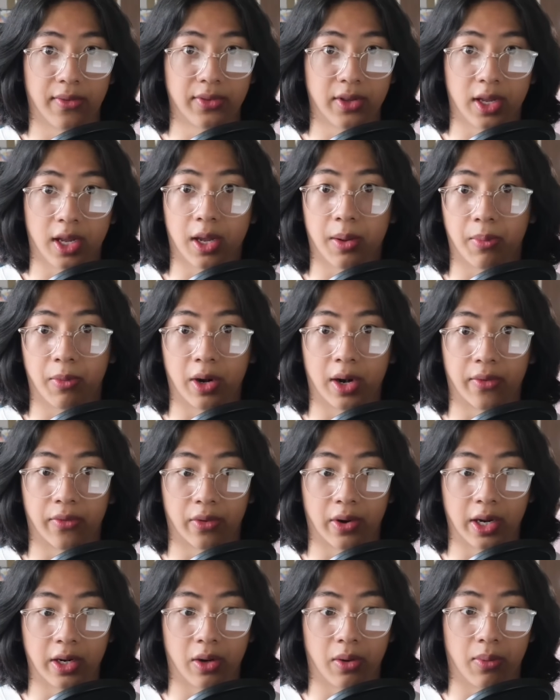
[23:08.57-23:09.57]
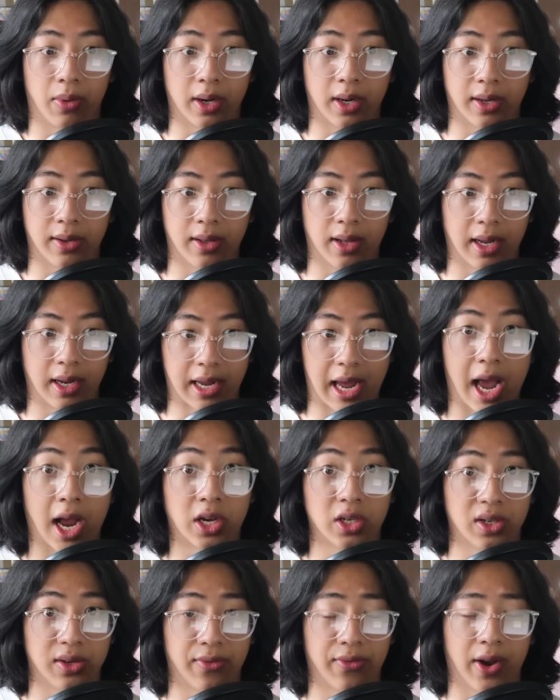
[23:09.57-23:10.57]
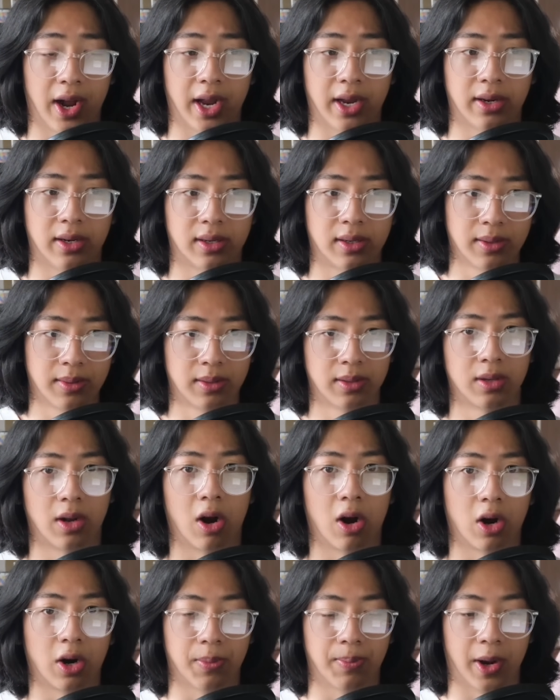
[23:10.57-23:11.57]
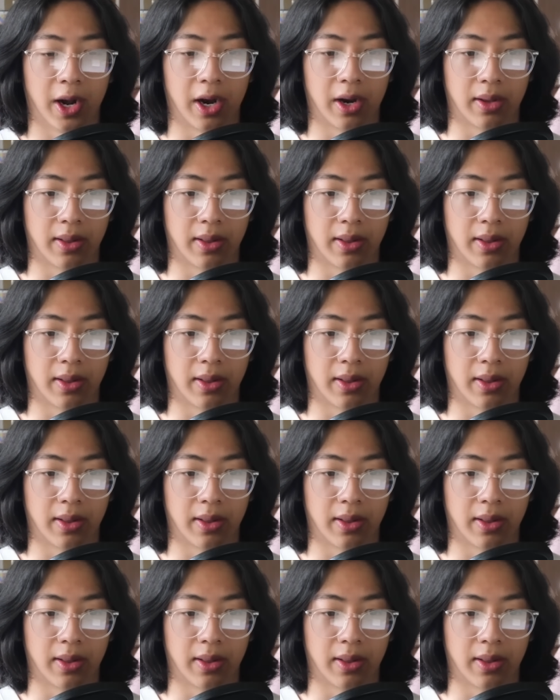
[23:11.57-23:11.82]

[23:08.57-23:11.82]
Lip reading: to him whenever I don't want to like actually find a hard buyer.